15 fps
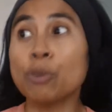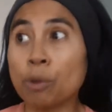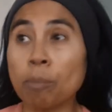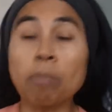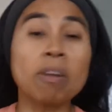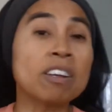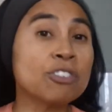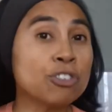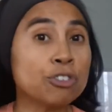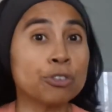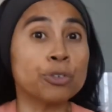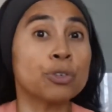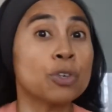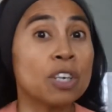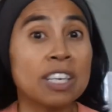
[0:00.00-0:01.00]
your blood
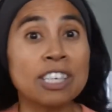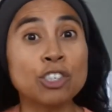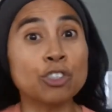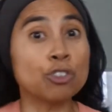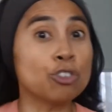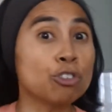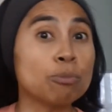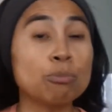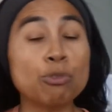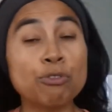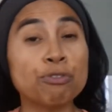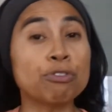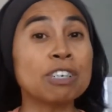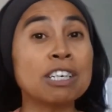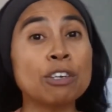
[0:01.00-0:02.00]
circulation to
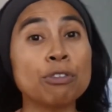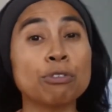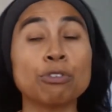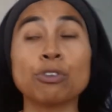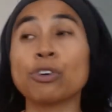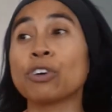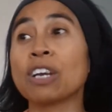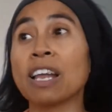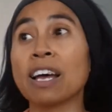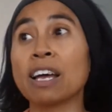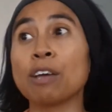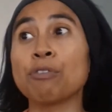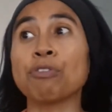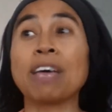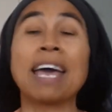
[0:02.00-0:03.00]
move freely through your
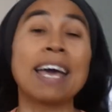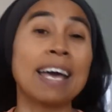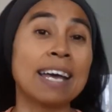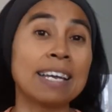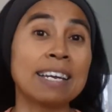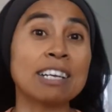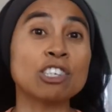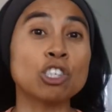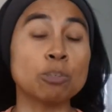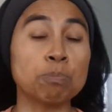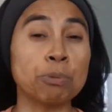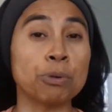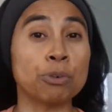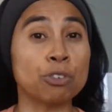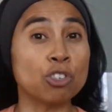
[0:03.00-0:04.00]
life and
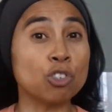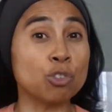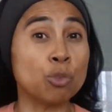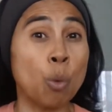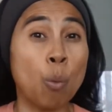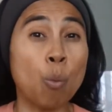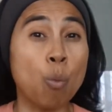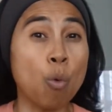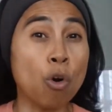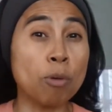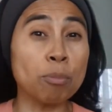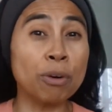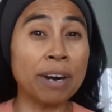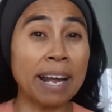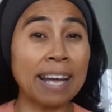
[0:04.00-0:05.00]
experience
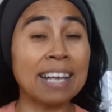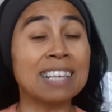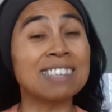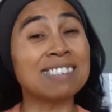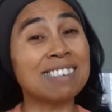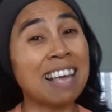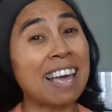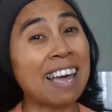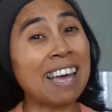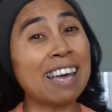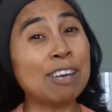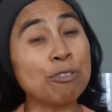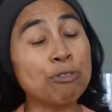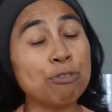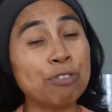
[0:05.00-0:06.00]
warmer hands
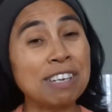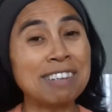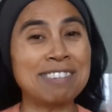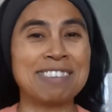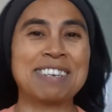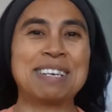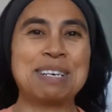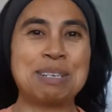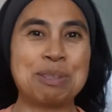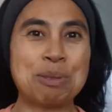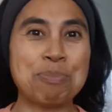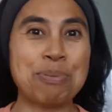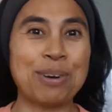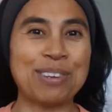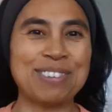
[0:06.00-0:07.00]
and feet in
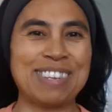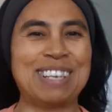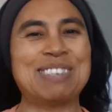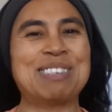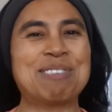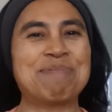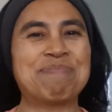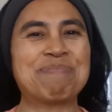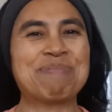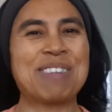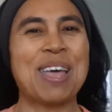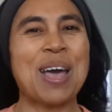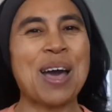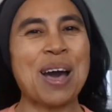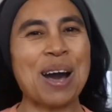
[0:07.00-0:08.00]
the process.
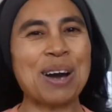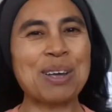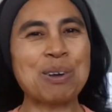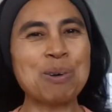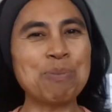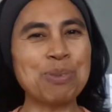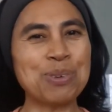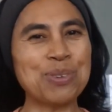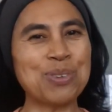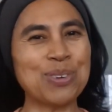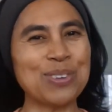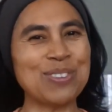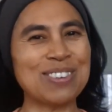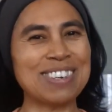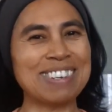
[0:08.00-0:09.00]
I hope you
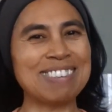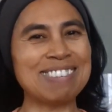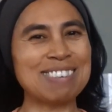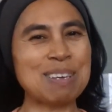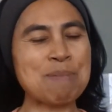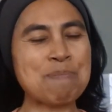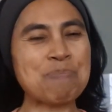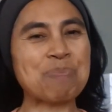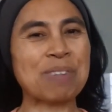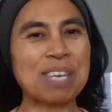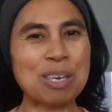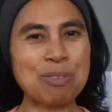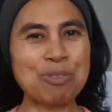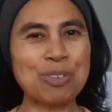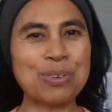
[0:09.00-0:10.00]
enjoyed today's tip.
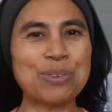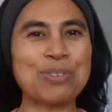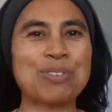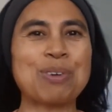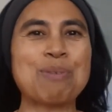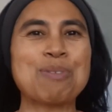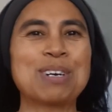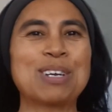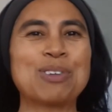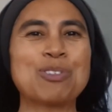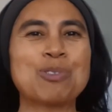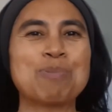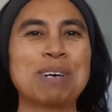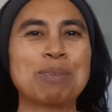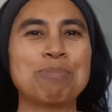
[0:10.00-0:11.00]
If you know someone
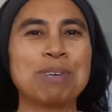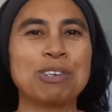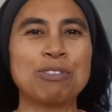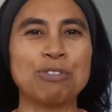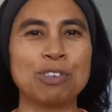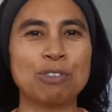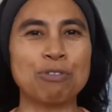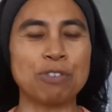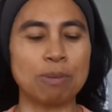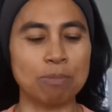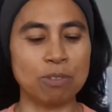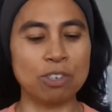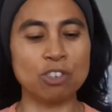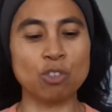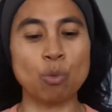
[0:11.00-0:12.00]
else who might benefit
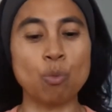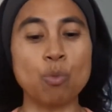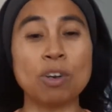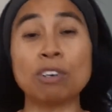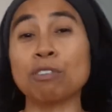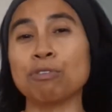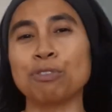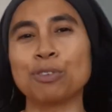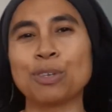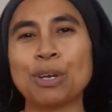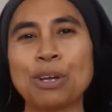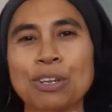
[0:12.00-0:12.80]
from this wonderful